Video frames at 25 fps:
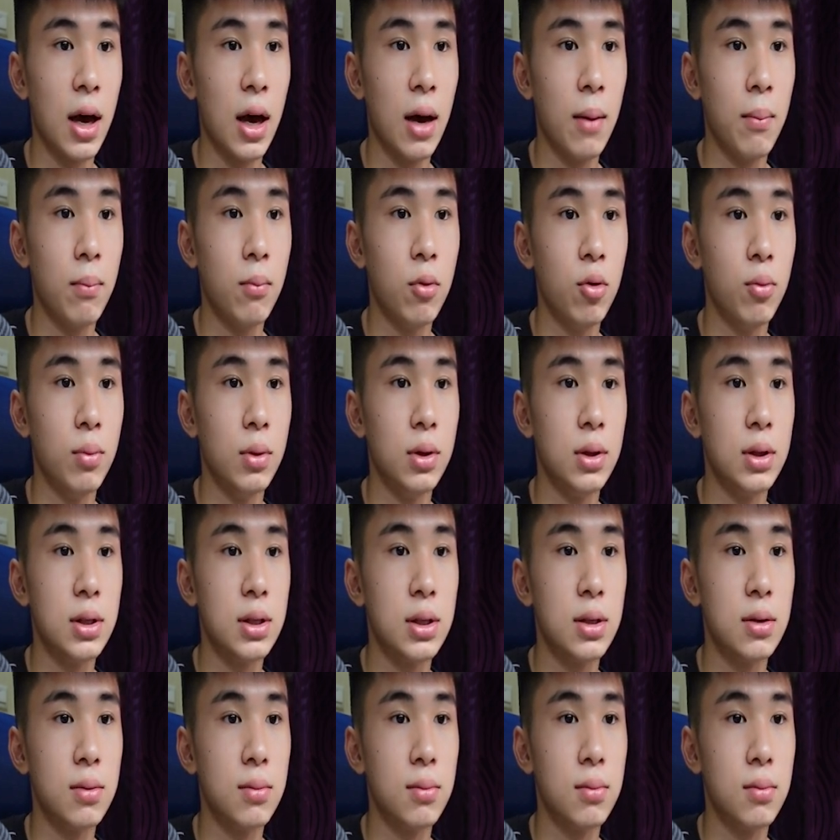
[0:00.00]
moment,
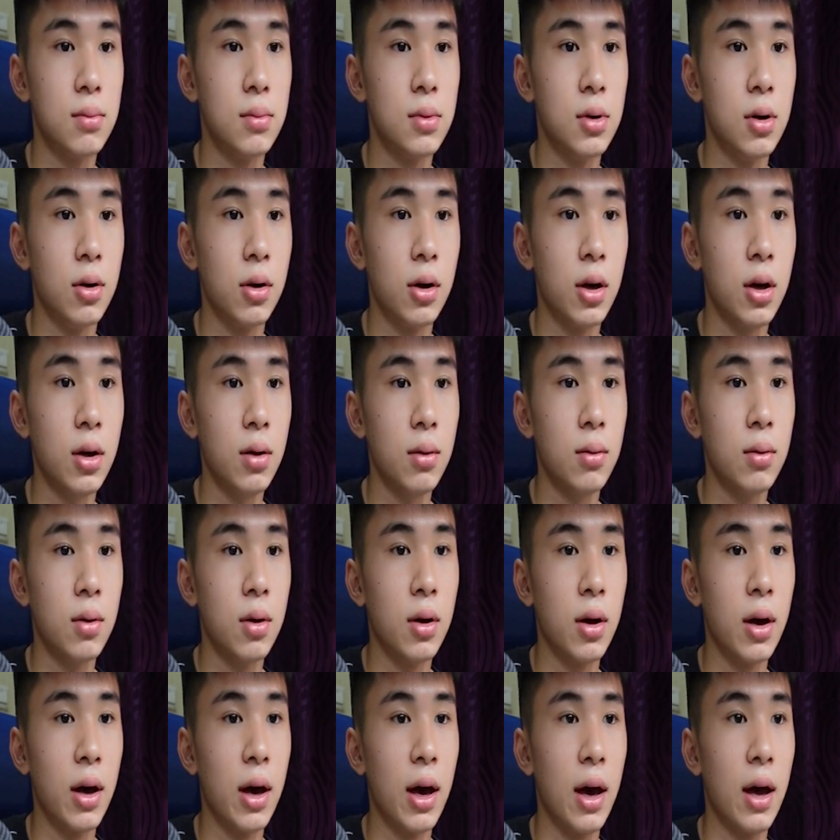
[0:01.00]
okay.
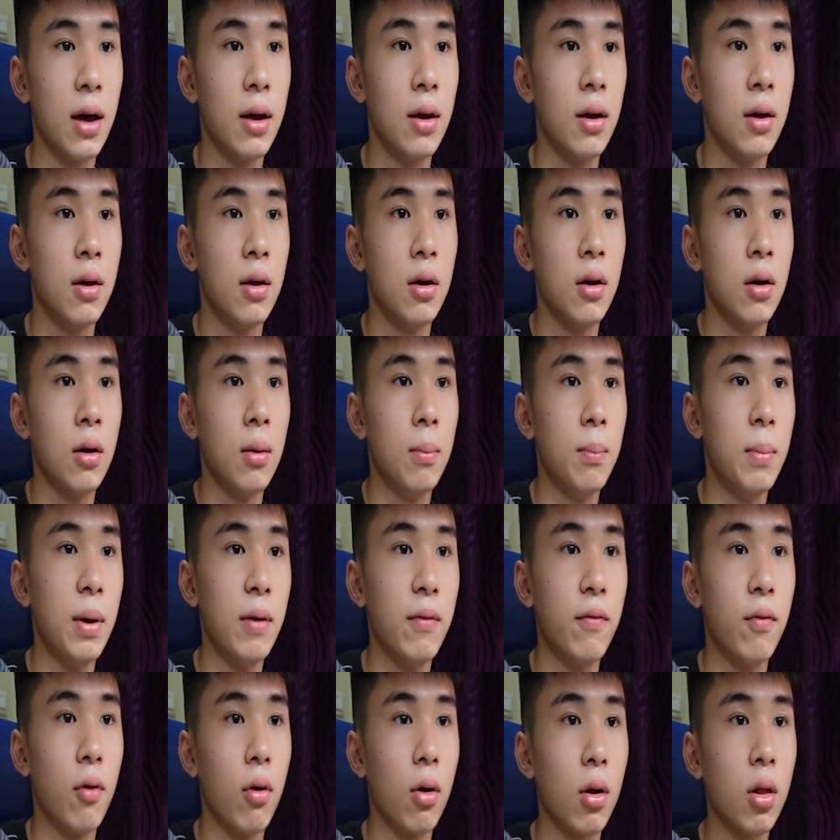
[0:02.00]
But
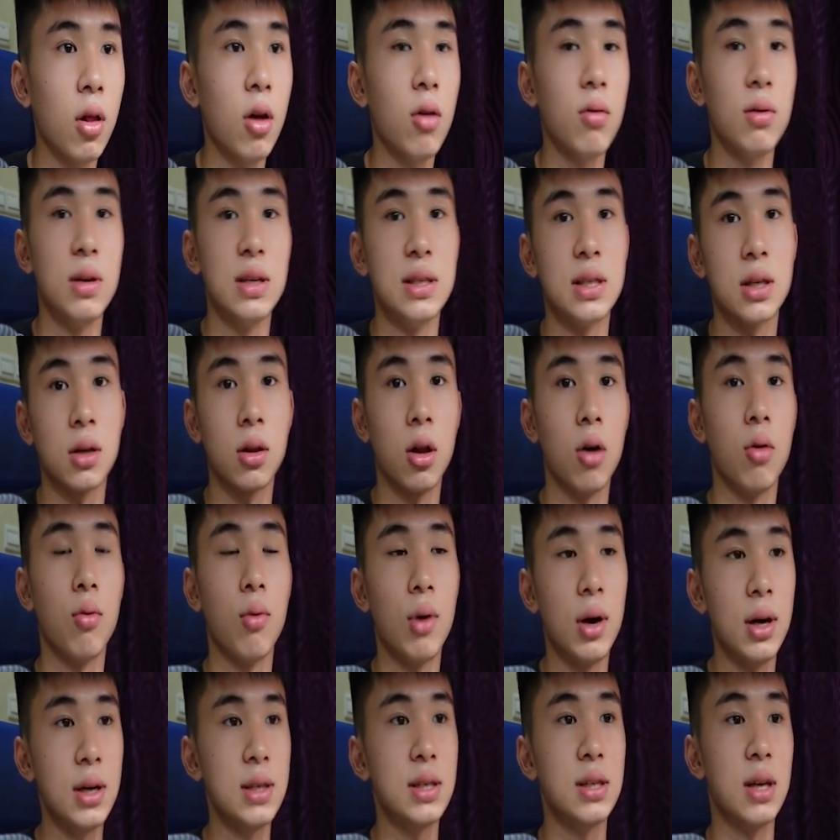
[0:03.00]
for clock is
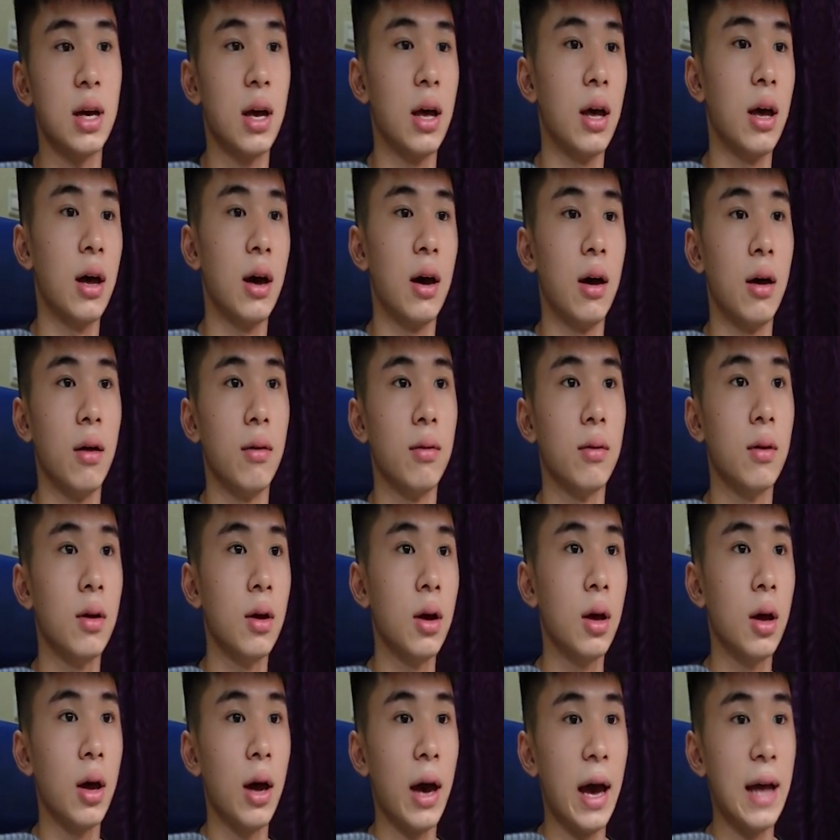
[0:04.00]
clockwise and
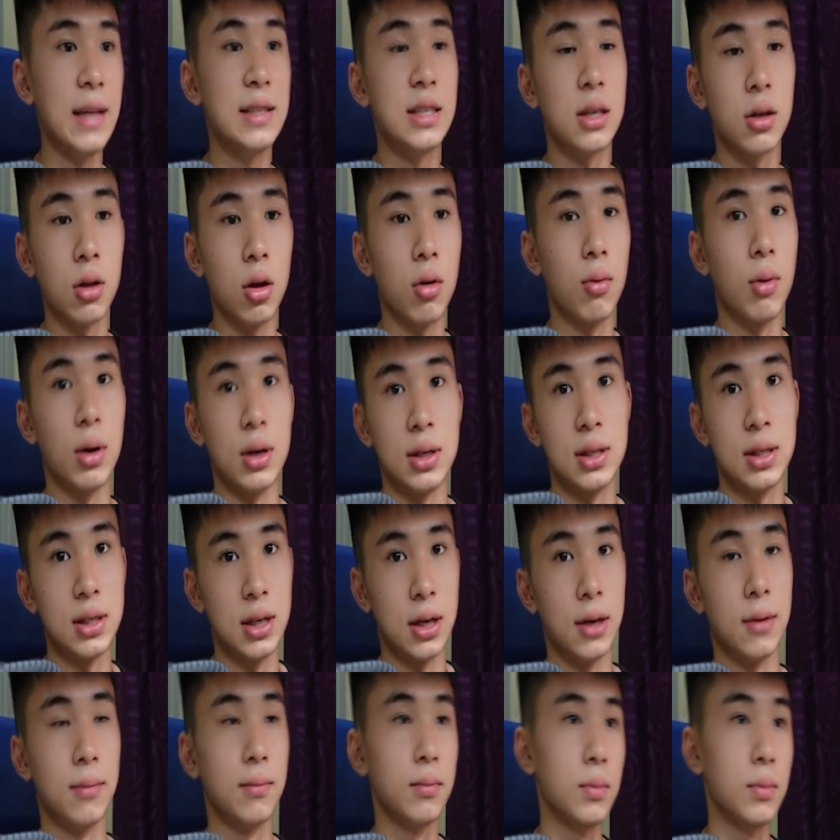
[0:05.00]
anti-clockwise, yeah,